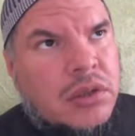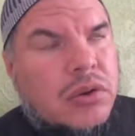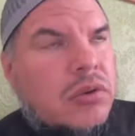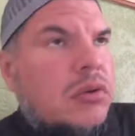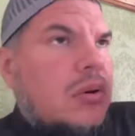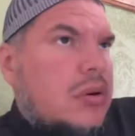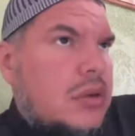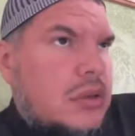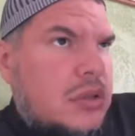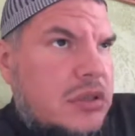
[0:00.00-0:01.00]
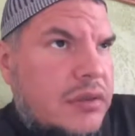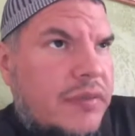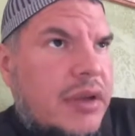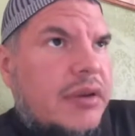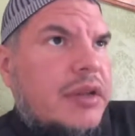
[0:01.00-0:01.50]
or does it
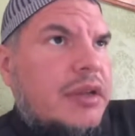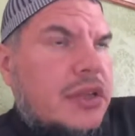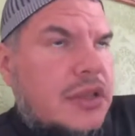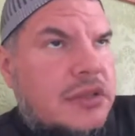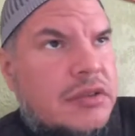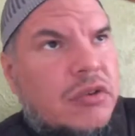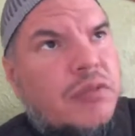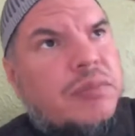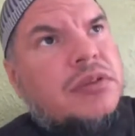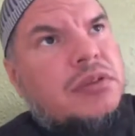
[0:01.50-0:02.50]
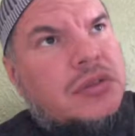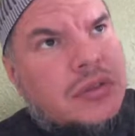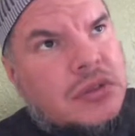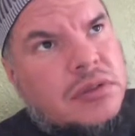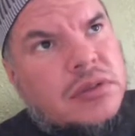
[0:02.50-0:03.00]
vary? Is it open
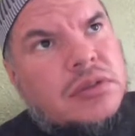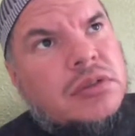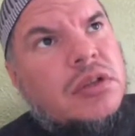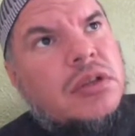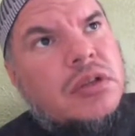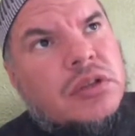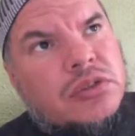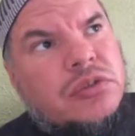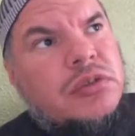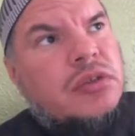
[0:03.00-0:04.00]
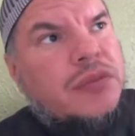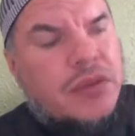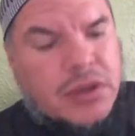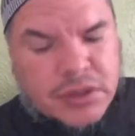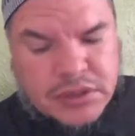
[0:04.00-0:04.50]
to
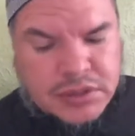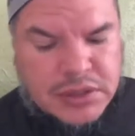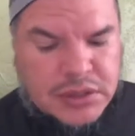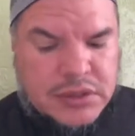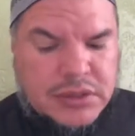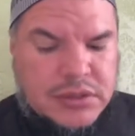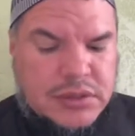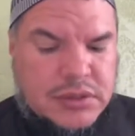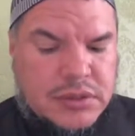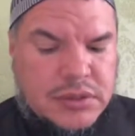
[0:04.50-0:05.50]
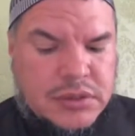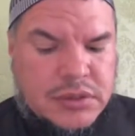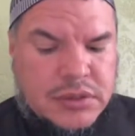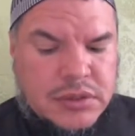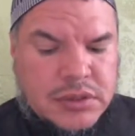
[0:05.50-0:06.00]
different understandings?
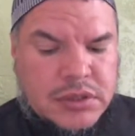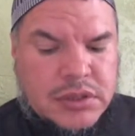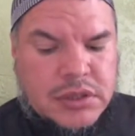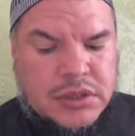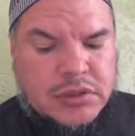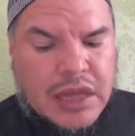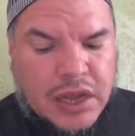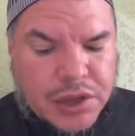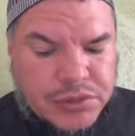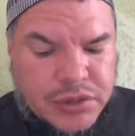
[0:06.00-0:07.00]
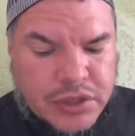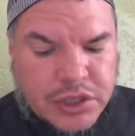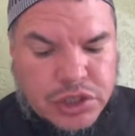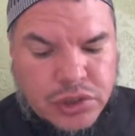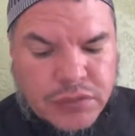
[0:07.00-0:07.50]
So that comes to the
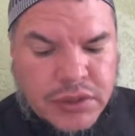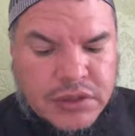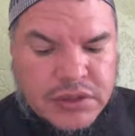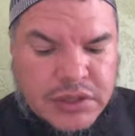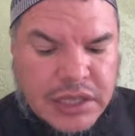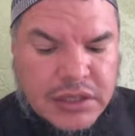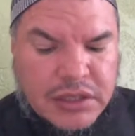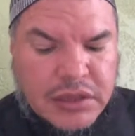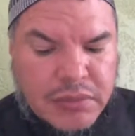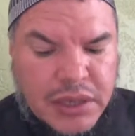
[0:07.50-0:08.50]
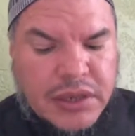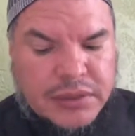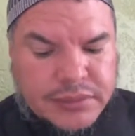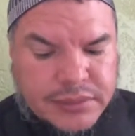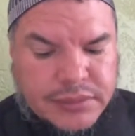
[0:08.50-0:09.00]
issue of understanding the meaning.
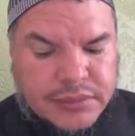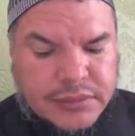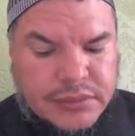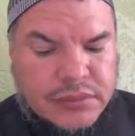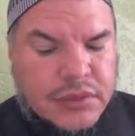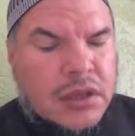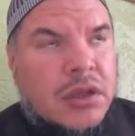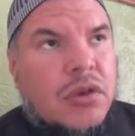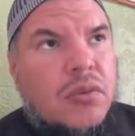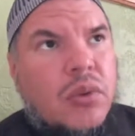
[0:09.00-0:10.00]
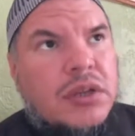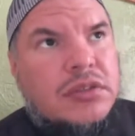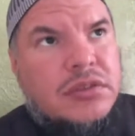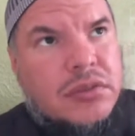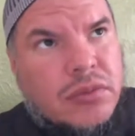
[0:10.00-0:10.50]

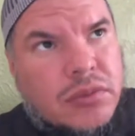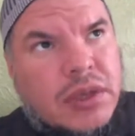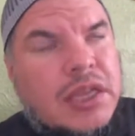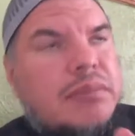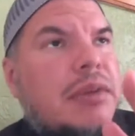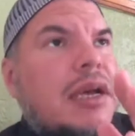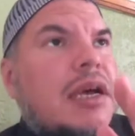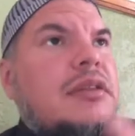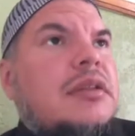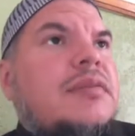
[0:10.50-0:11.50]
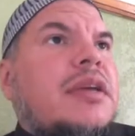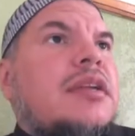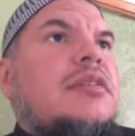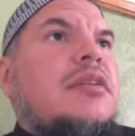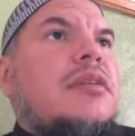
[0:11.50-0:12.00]
Once we get beyond the
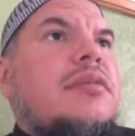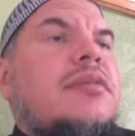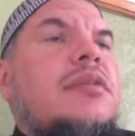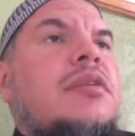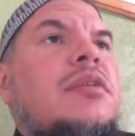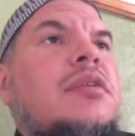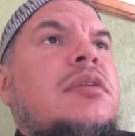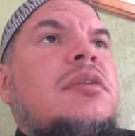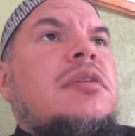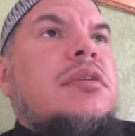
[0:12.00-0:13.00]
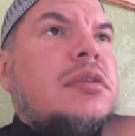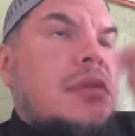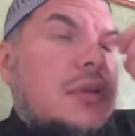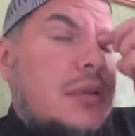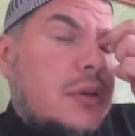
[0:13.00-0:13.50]
phase of
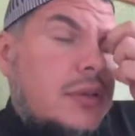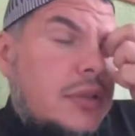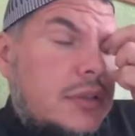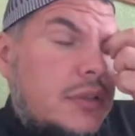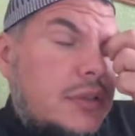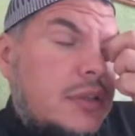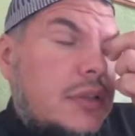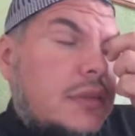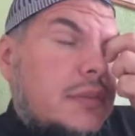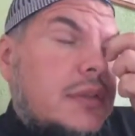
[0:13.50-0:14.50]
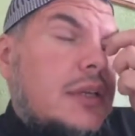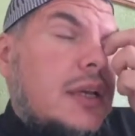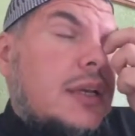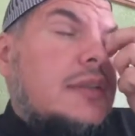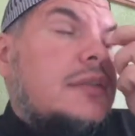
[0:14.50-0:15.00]
the authenticity of the
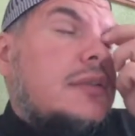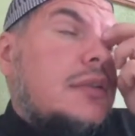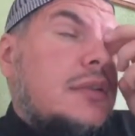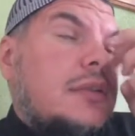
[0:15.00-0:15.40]
text,